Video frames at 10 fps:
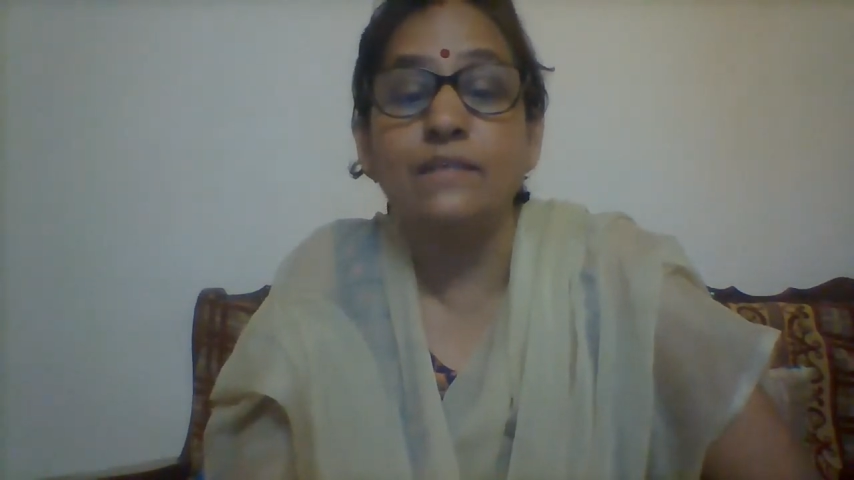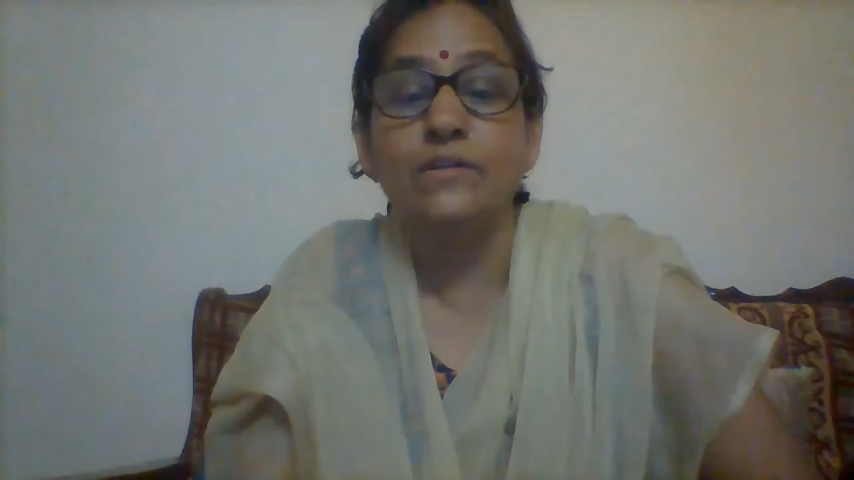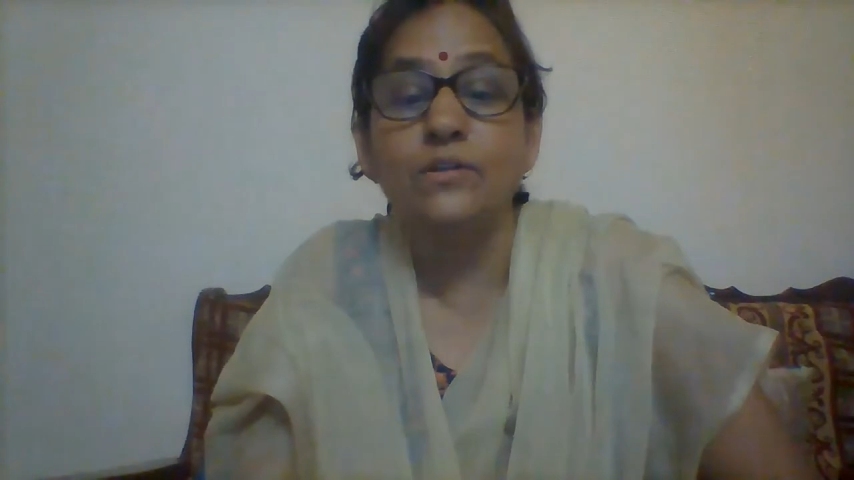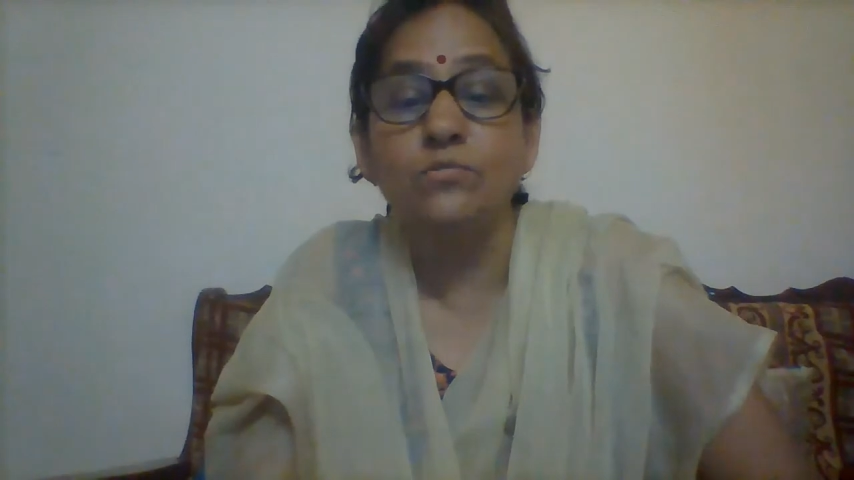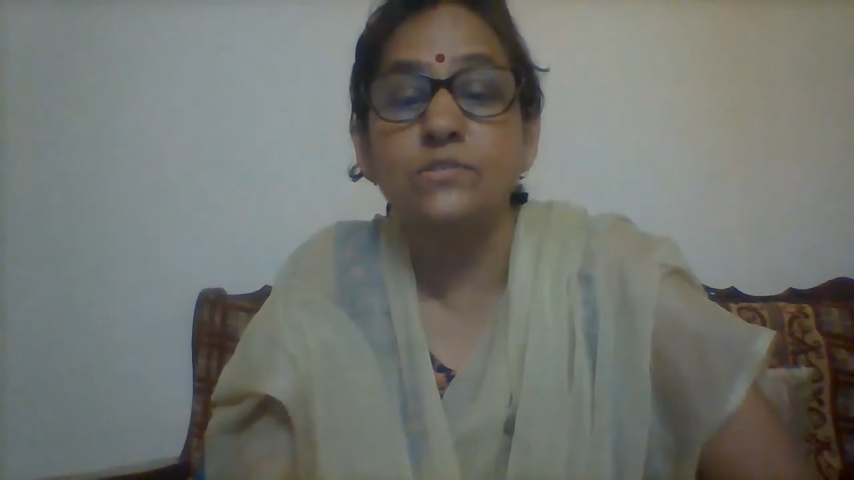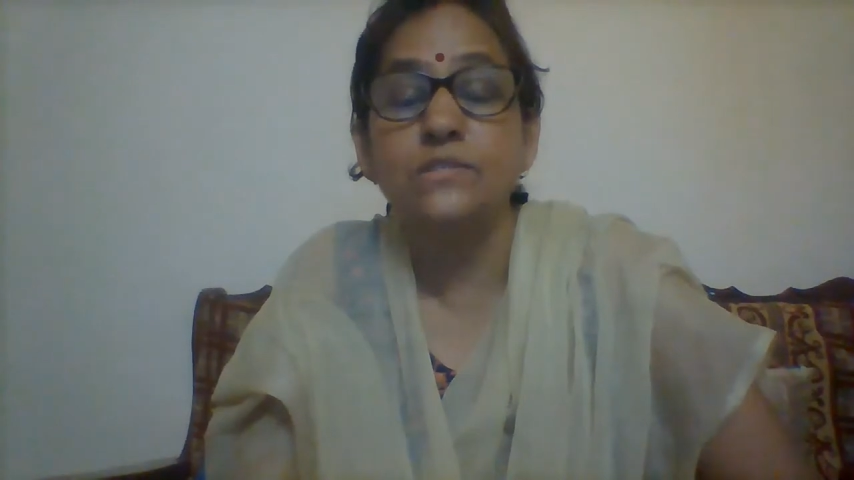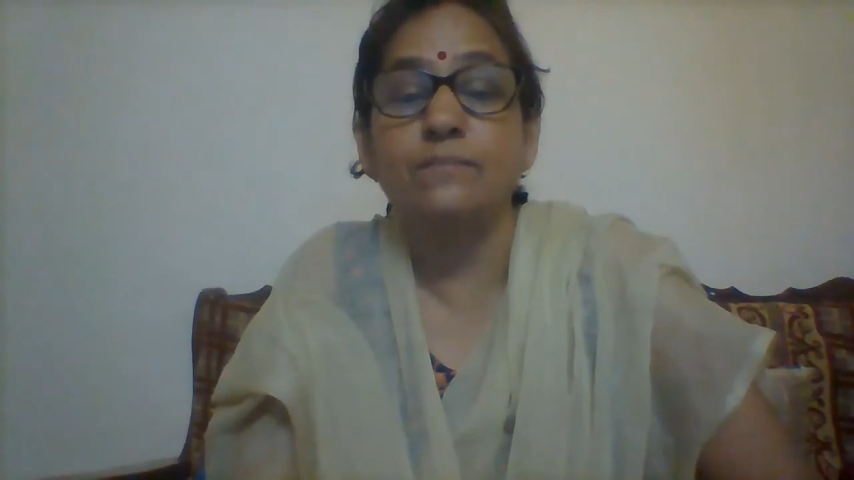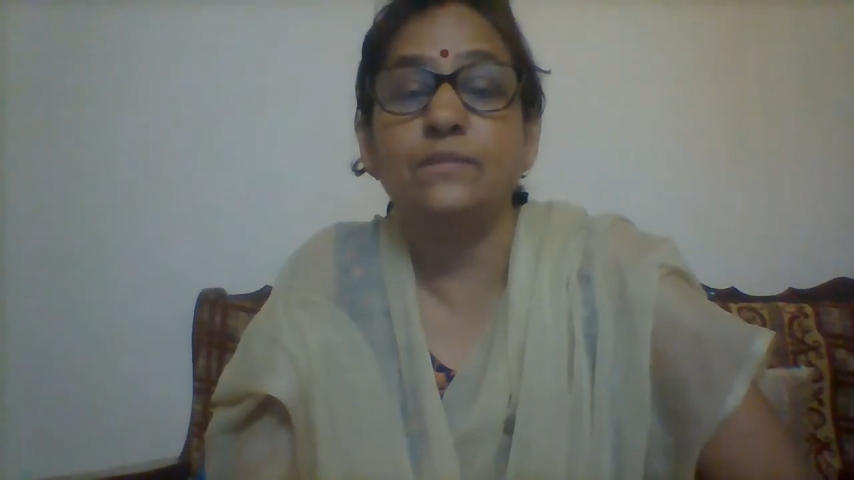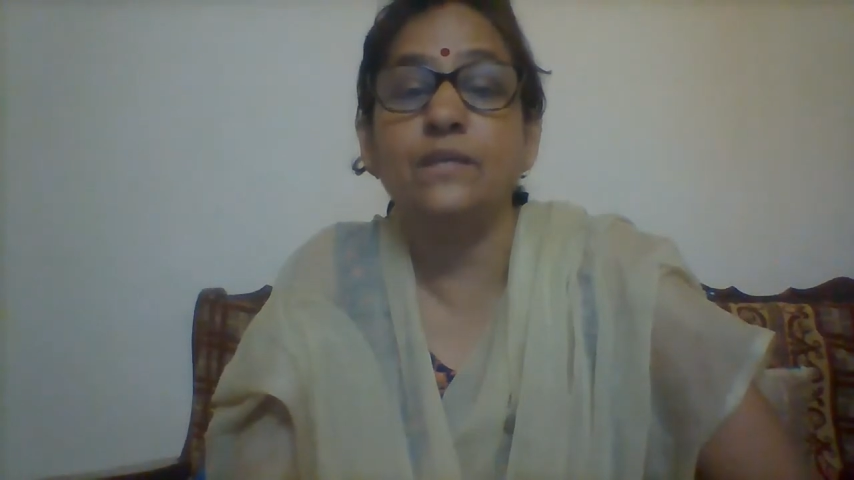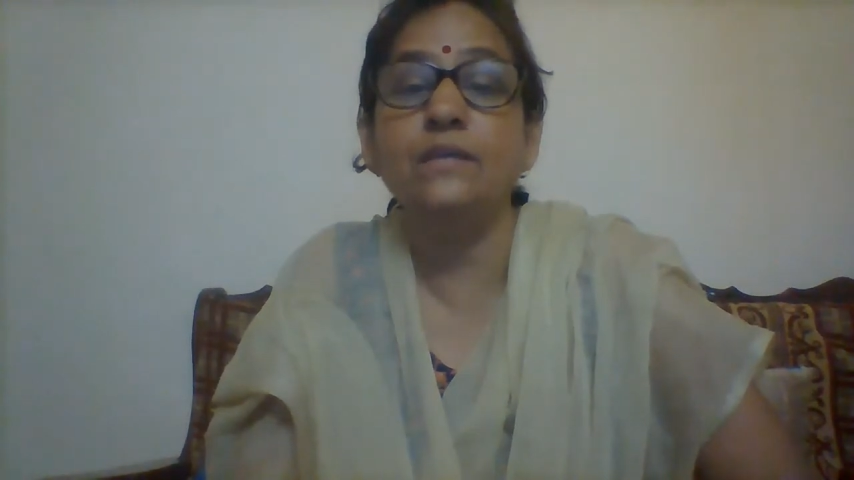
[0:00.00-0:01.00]
they will do
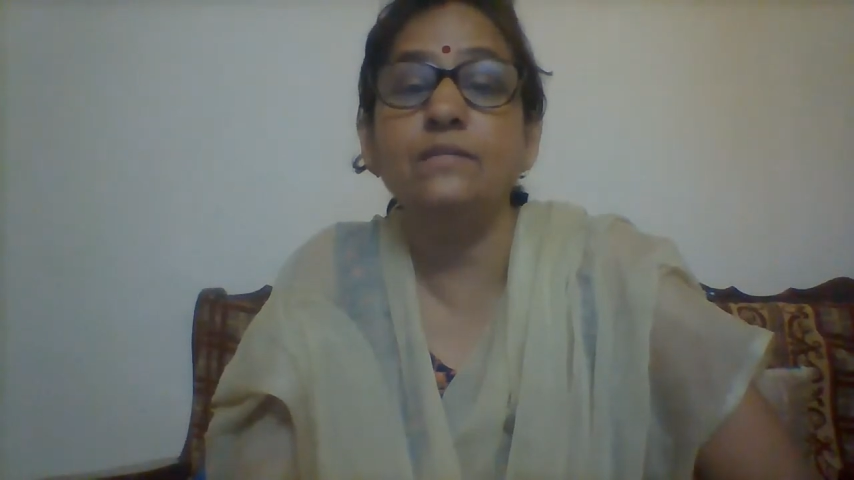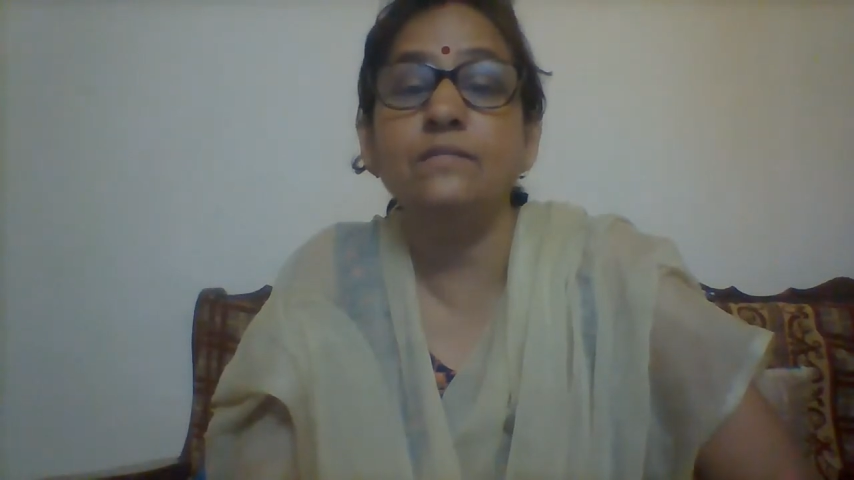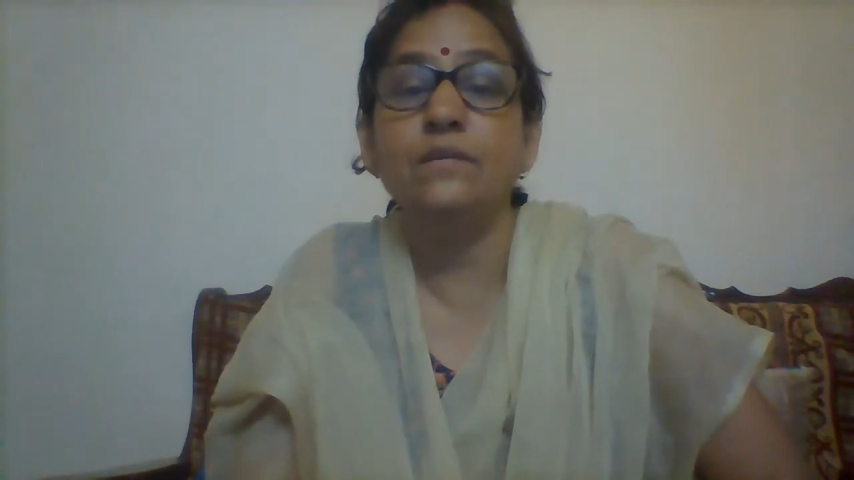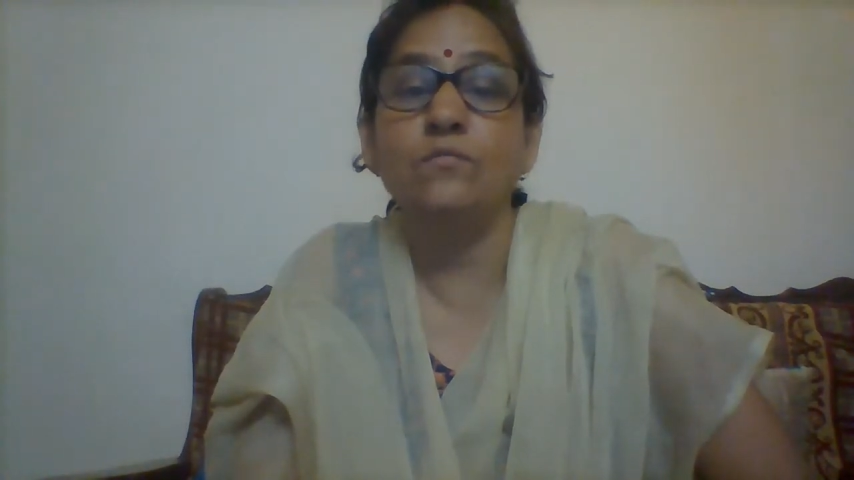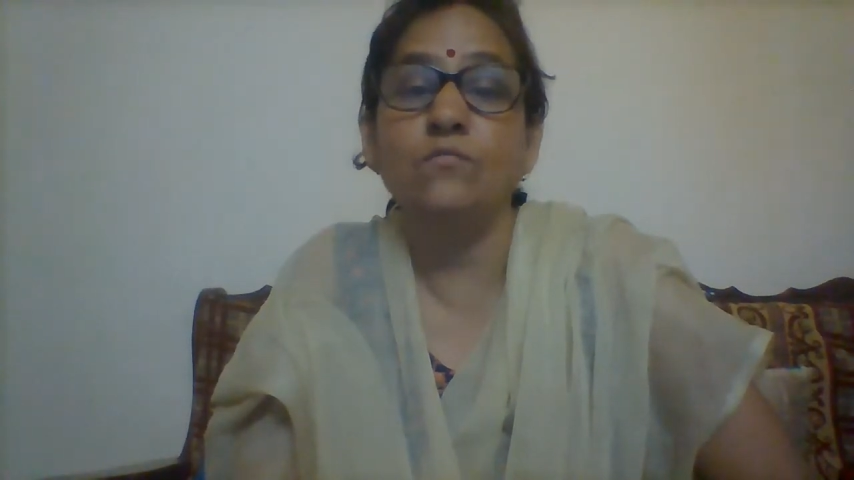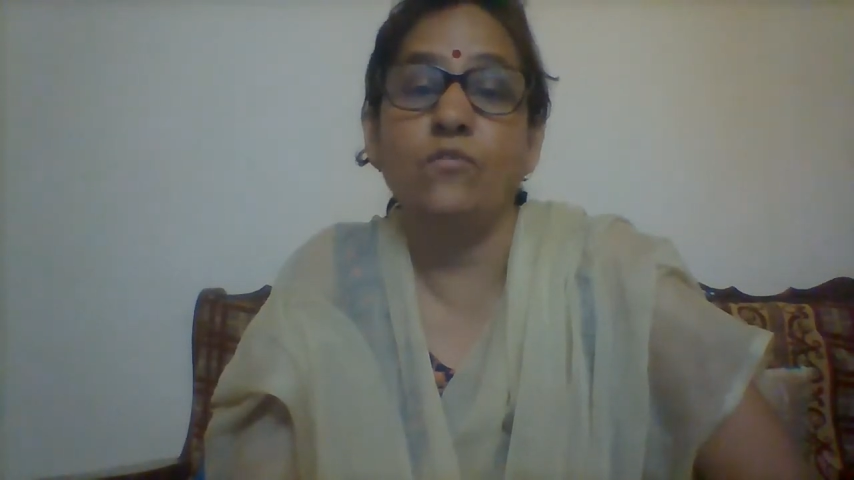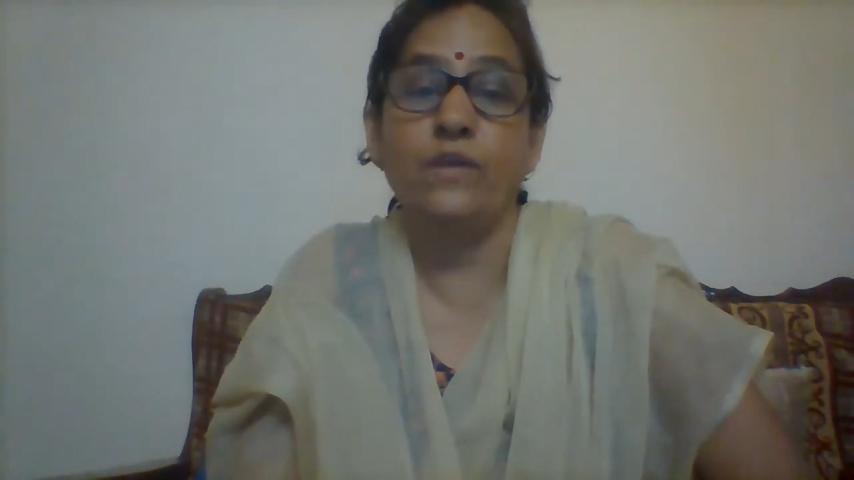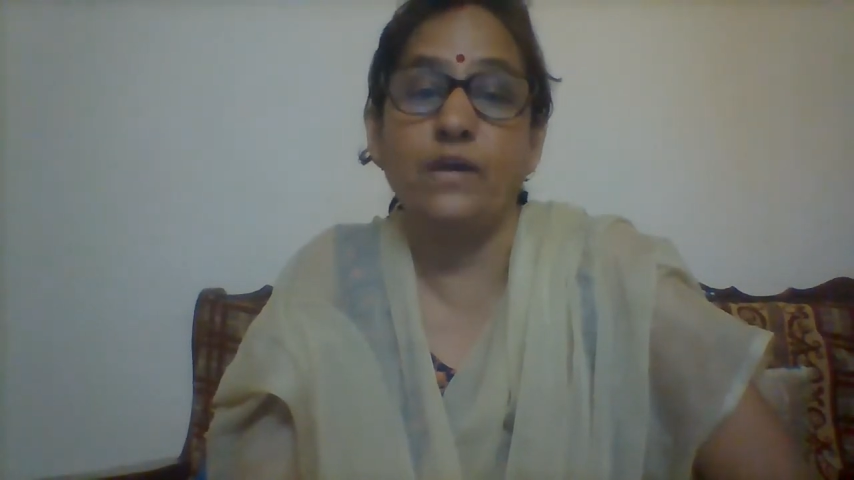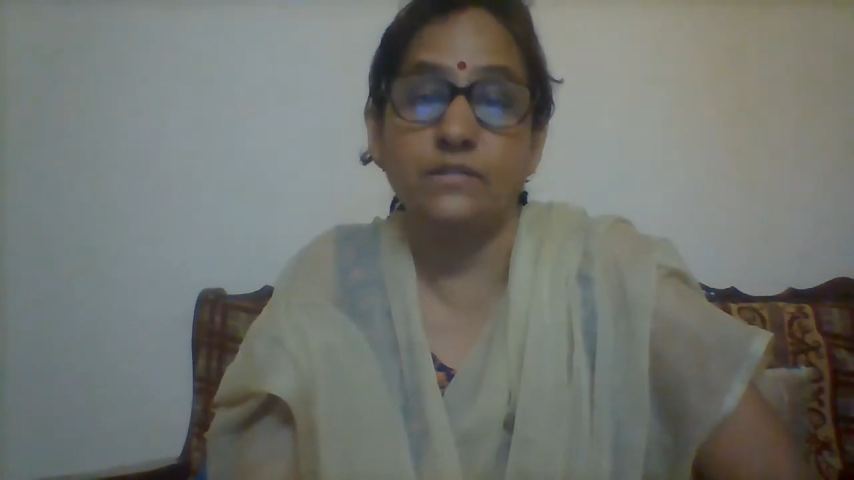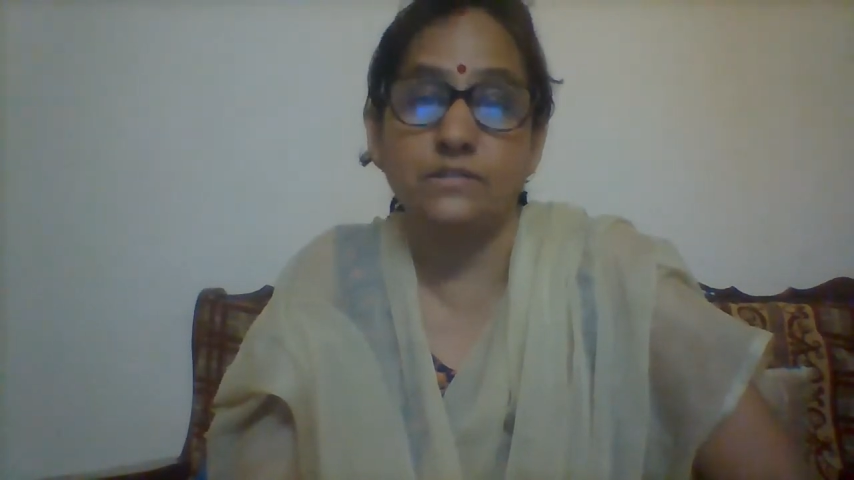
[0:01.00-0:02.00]
something
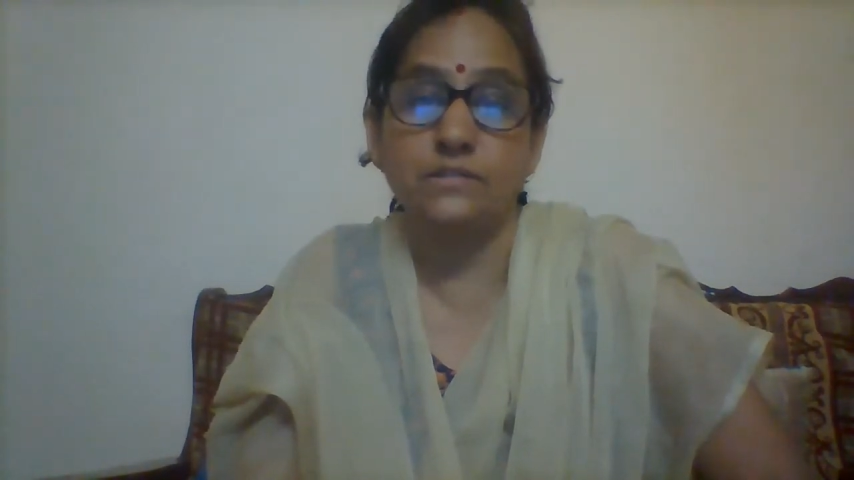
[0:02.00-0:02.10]
for us.